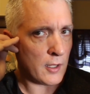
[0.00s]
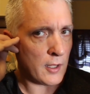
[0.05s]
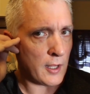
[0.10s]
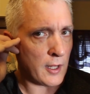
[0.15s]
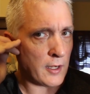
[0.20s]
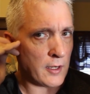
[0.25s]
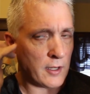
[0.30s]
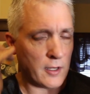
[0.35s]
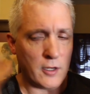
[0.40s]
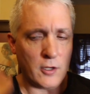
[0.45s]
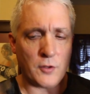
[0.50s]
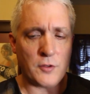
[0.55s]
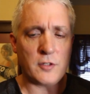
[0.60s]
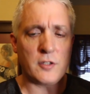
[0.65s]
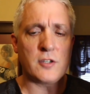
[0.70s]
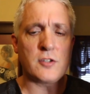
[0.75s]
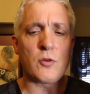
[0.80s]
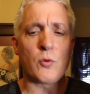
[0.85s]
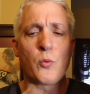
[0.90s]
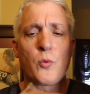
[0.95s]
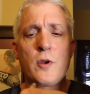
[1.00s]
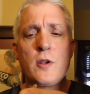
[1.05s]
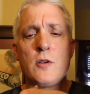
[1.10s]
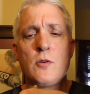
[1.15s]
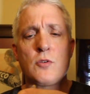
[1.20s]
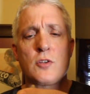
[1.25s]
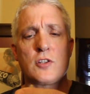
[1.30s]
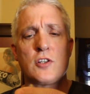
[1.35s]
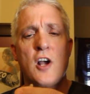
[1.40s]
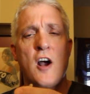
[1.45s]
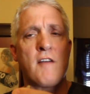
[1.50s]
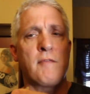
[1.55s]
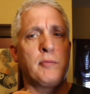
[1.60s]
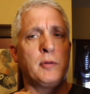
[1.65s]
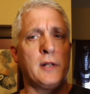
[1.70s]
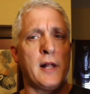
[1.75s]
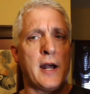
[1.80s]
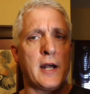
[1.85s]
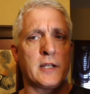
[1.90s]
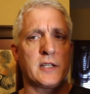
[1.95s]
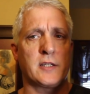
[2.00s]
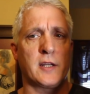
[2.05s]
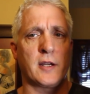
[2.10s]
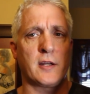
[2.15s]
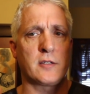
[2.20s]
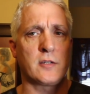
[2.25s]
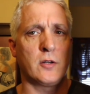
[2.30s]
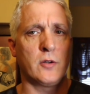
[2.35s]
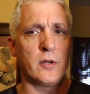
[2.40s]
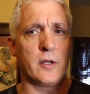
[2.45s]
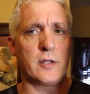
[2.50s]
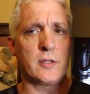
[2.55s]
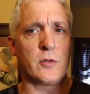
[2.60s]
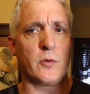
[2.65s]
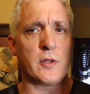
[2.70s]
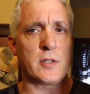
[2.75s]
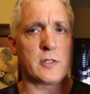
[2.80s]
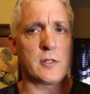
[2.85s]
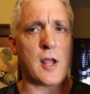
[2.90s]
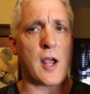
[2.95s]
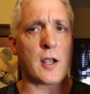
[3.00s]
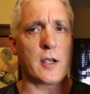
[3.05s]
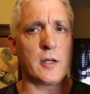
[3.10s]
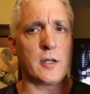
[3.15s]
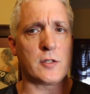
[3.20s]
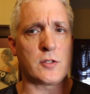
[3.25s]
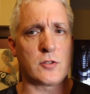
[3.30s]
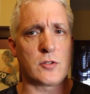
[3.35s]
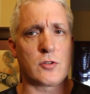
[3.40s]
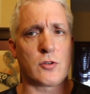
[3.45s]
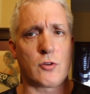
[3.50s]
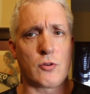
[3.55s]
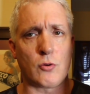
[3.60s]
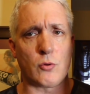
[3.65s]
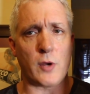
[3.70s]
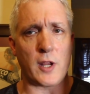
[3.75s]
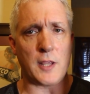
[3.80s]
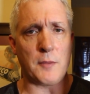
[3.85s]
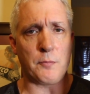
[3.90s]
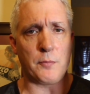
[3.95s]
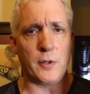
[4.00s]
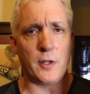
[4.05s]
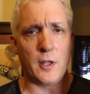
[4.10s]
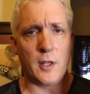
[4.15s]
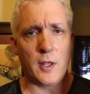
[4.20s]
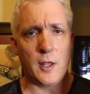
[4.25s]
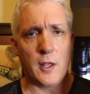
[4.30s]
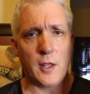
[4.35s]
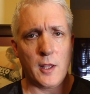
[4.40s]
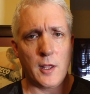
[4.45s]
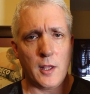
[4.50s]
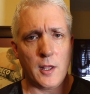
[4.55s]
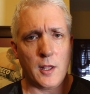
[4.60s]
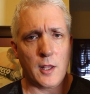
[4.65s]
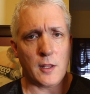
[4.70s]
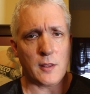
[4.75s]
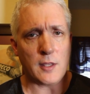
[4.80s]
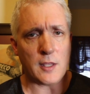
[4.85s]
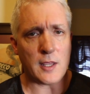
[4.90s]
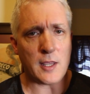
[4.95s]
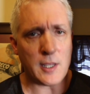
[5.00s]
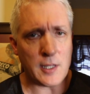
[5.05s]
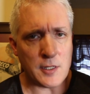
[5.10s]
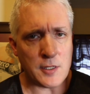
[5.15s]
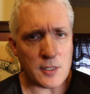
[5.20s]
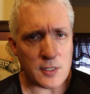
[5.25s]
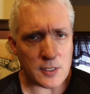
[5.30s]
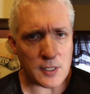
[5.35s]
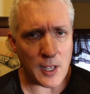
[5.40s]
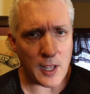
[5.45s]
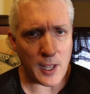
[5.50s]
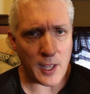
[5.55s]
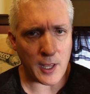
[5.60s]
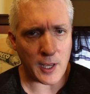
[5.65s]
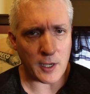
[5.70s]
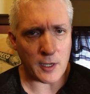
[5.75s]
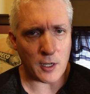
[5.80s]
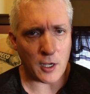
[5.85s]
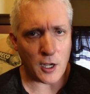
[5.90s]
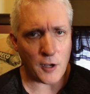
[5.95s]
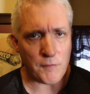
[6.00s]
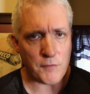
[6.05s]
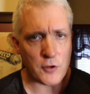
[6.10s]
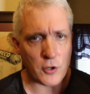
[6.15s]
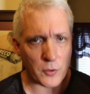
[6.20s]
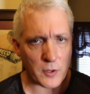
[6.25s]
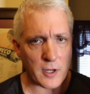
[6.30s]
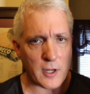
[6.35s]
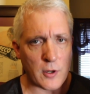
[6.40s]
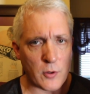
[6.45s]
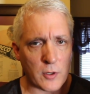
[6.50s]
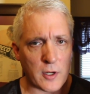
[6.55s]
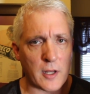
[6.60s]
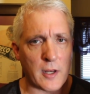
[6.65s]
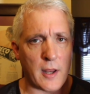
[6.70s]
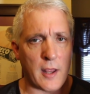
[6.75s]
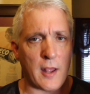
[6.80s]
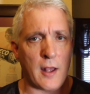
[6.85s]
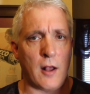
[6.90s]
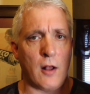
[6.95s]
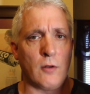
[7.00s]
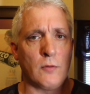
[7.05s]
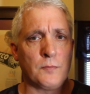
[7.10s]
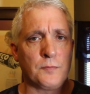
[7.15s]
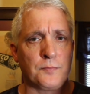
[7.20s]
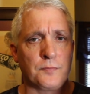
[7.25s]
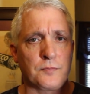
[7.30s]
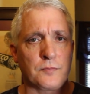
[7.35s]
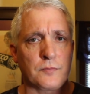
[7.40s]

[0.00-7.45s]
And this is a real soft plastic, so it's not going to scrape the inside of your ear canal.